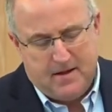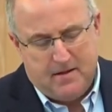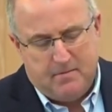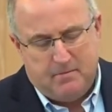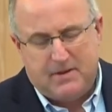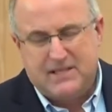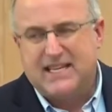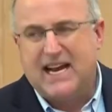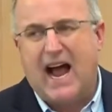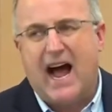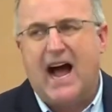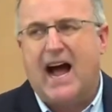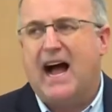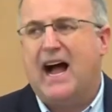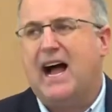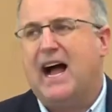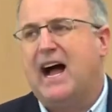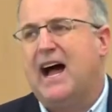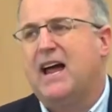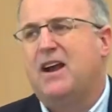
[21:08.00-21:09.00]
But see,
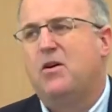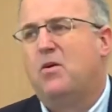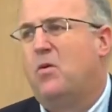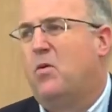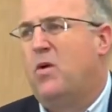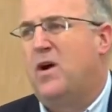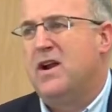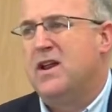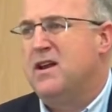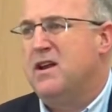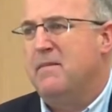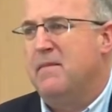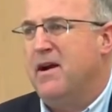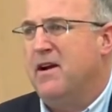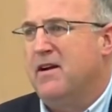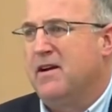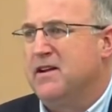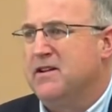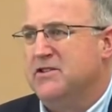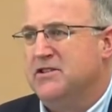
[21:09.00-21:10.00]
I don't want an
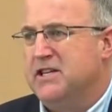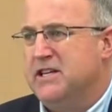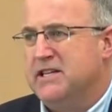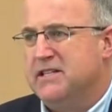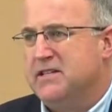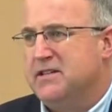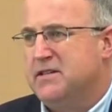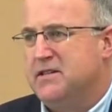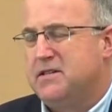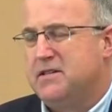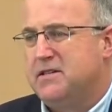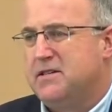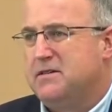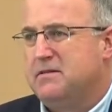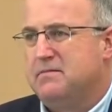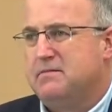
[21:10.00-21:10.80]
American Jesus.